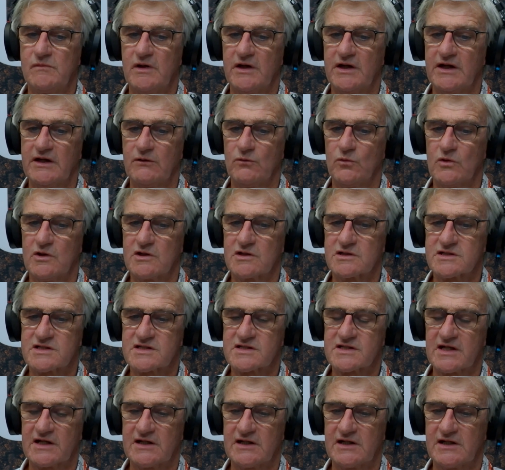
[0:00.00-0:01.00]
It
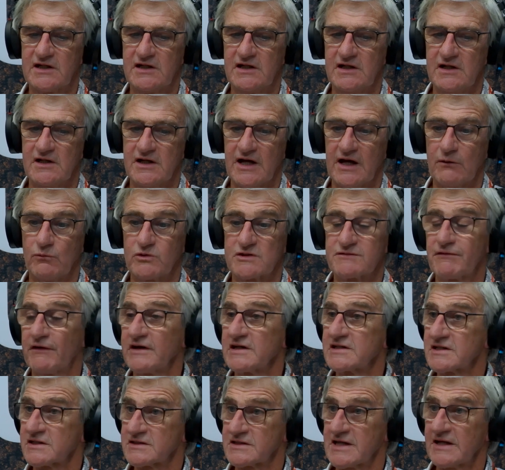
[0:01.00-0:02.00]
was
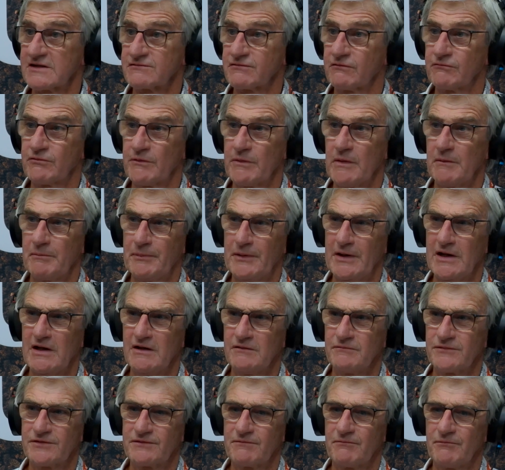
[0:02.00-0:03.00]
very successful from the
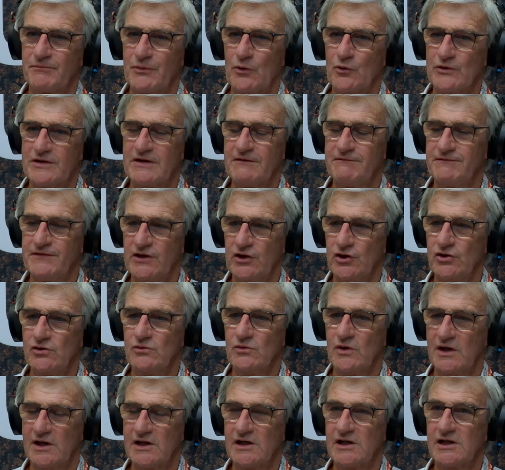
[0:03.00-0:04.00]
plant point of
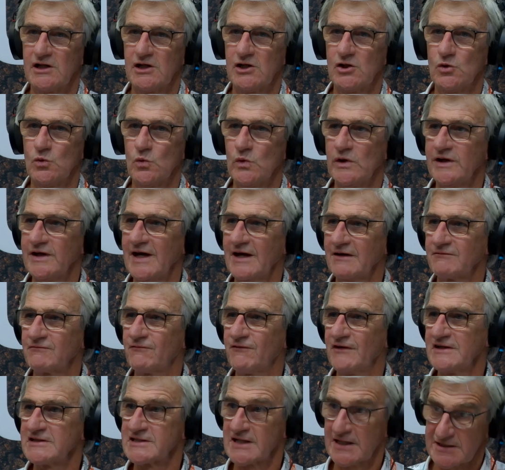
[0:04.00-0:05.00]
view. We had
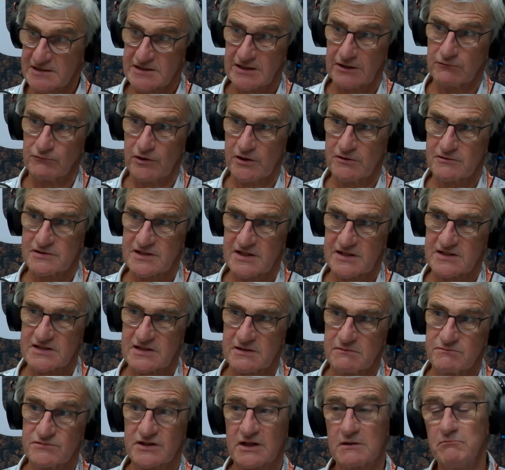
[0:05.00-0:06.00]
fantastic root
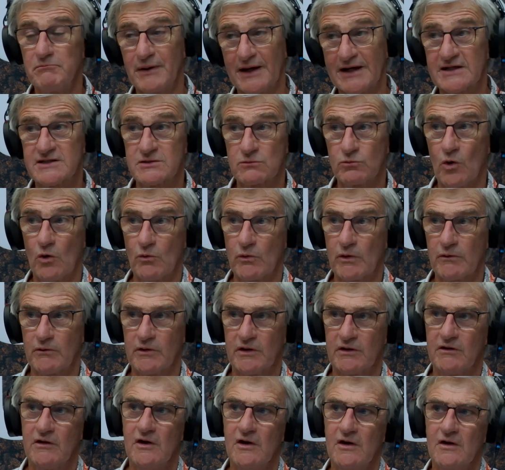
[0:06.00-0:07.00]
systems compared to what
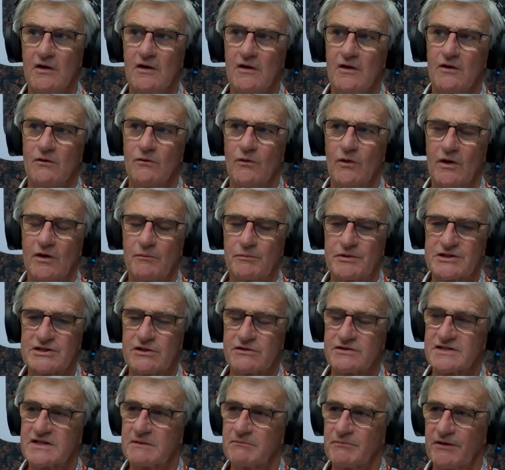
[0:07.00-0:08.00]
we were
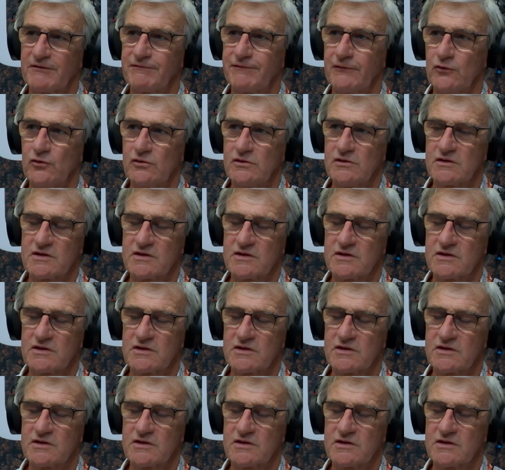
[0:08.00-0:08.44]
producing before.